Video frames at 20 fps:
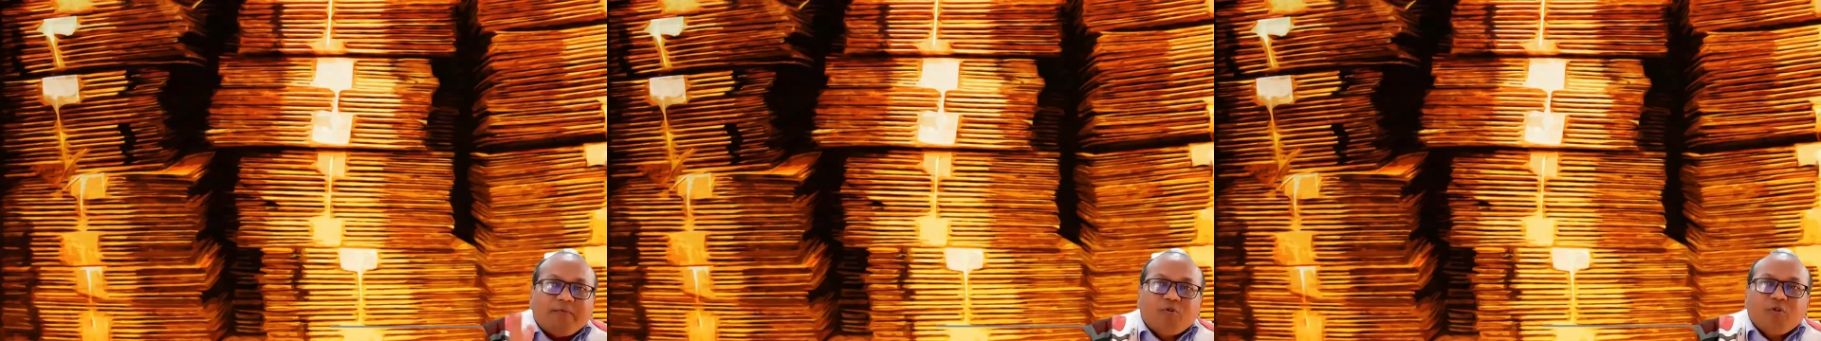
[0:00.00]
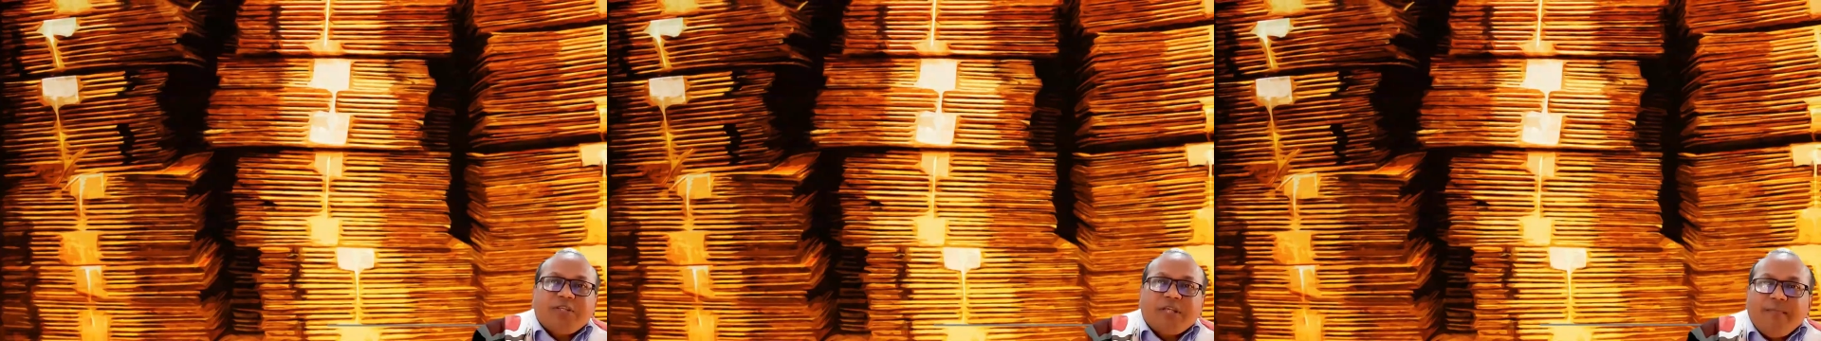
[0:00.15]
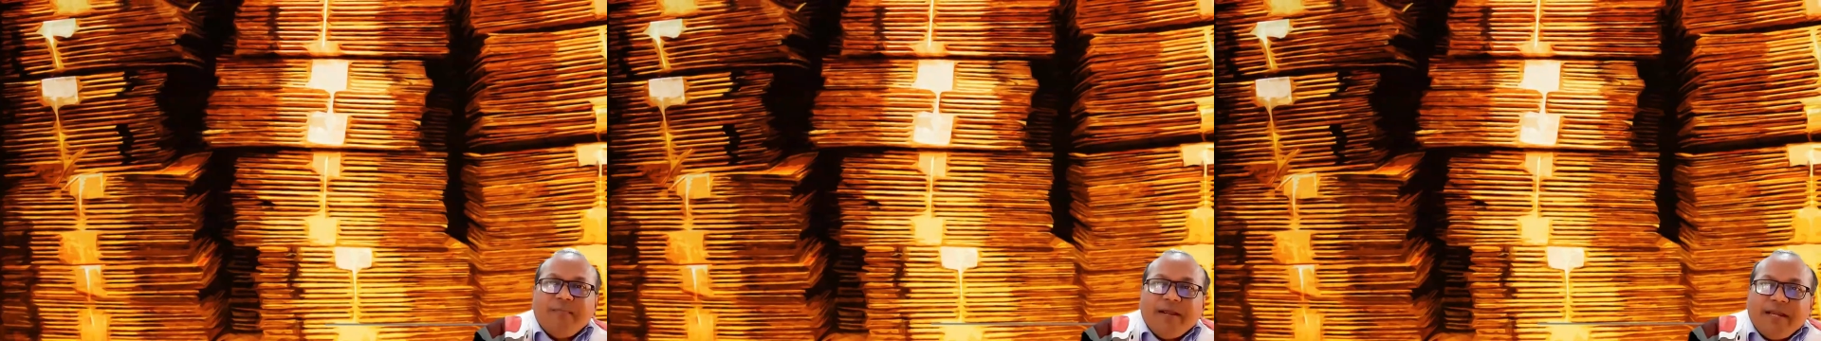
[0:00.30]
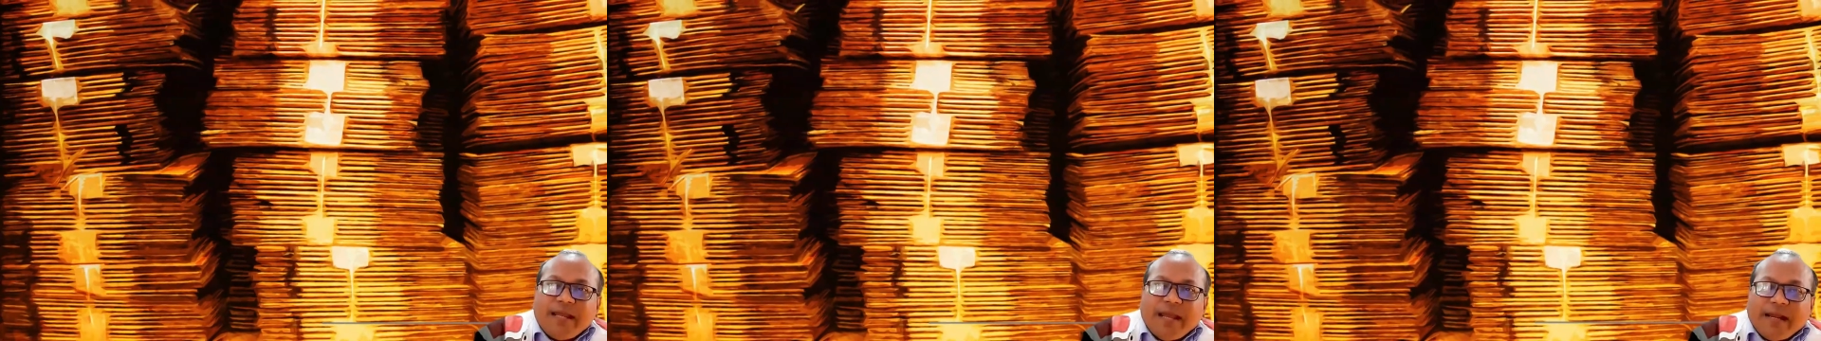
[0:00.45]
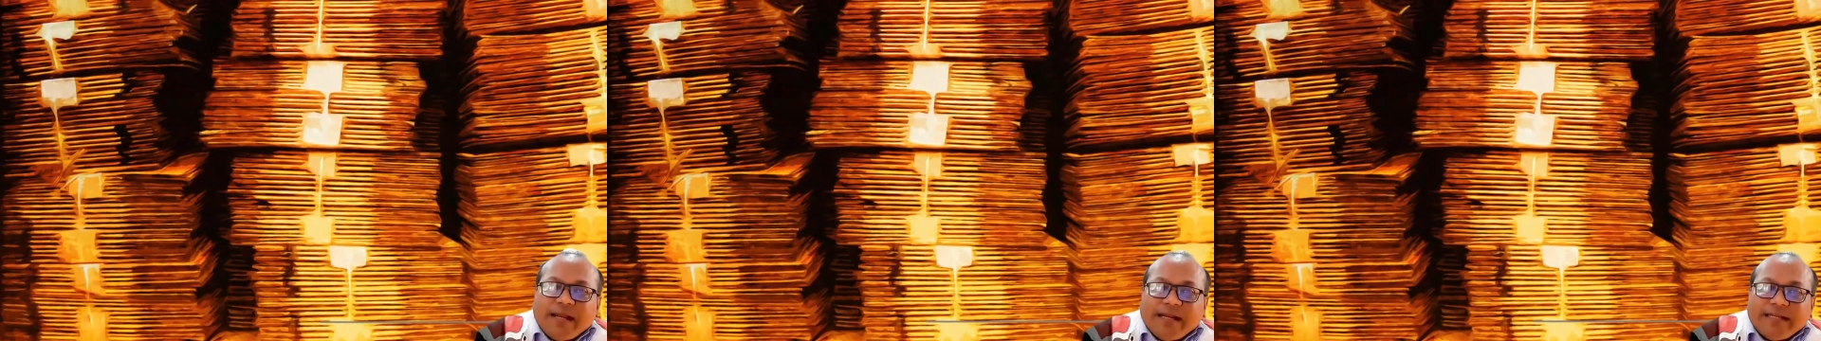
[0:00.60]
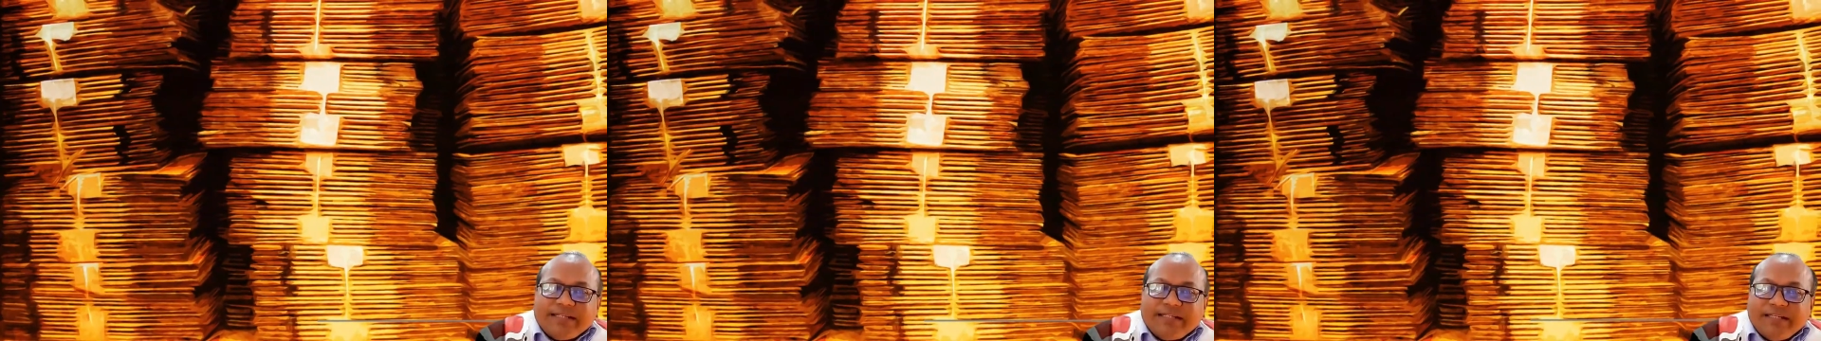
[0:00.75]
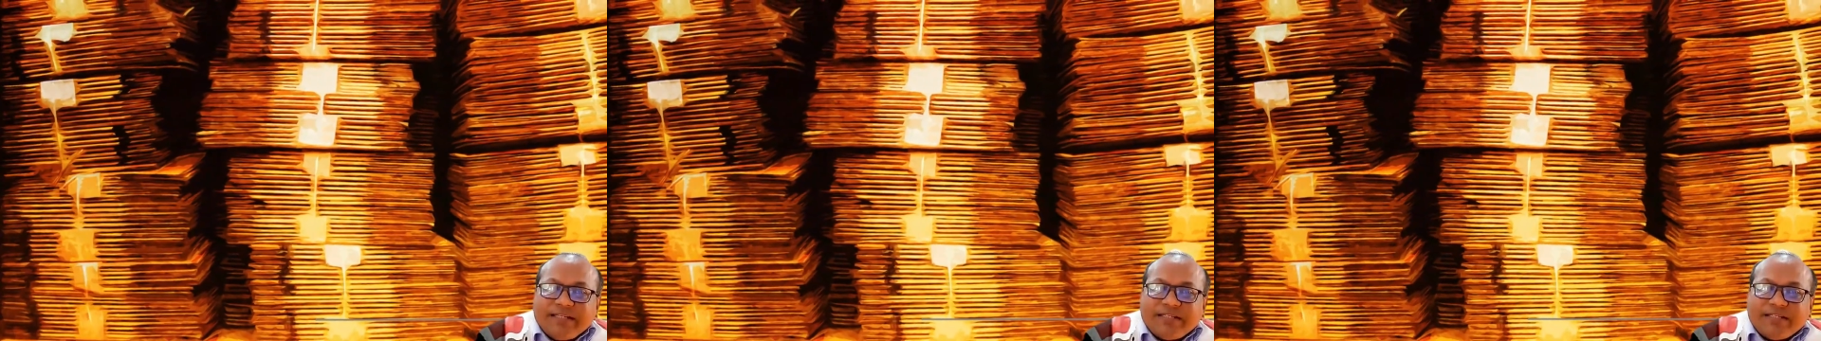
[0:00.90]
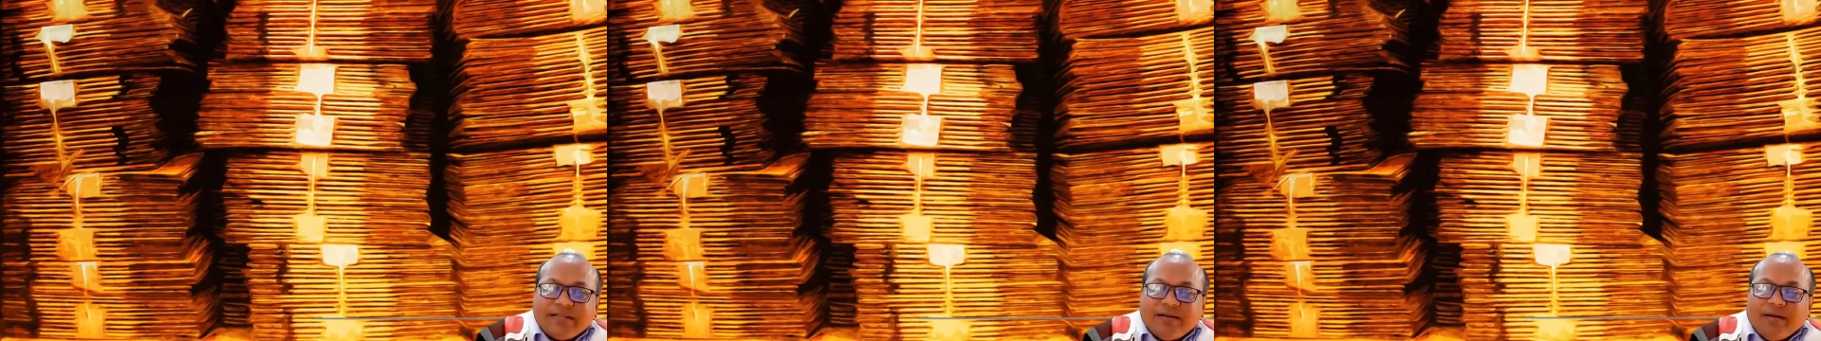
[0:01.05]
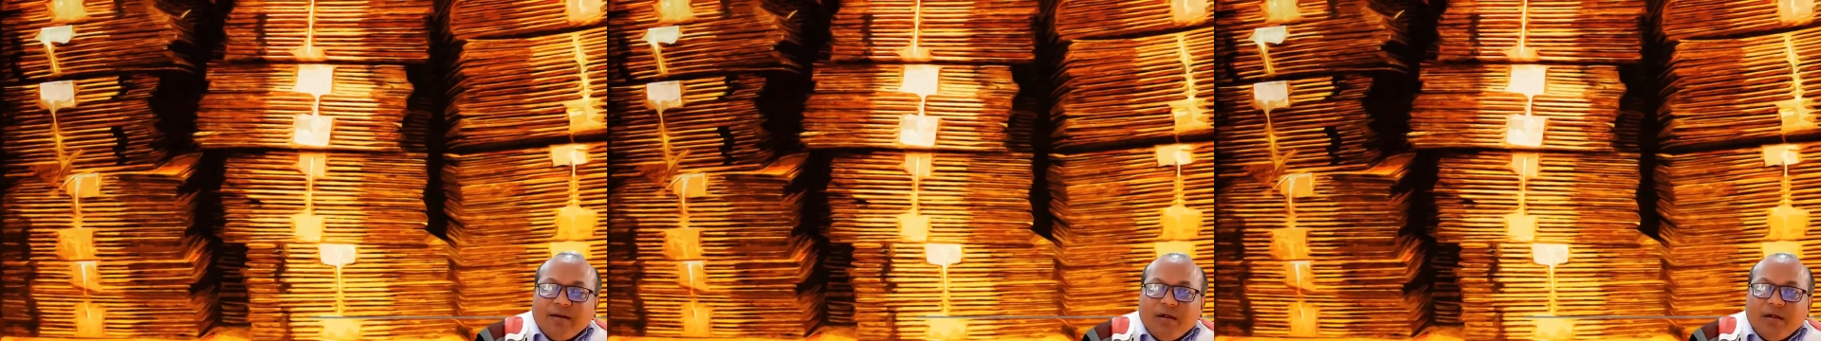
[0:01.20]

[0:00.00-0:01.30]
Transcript: social media analysis,